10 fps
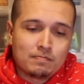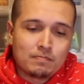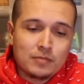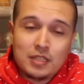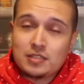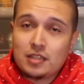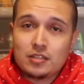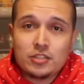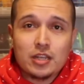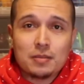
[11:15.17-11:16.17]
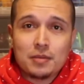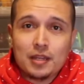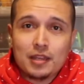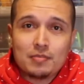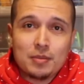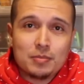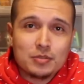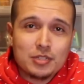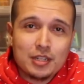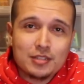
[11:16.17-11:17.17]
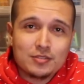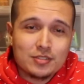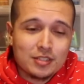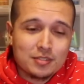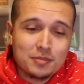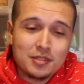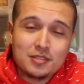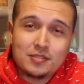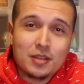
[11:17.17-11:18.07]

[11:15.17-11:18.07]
They said at the shop, I gave people a chance for 6 months.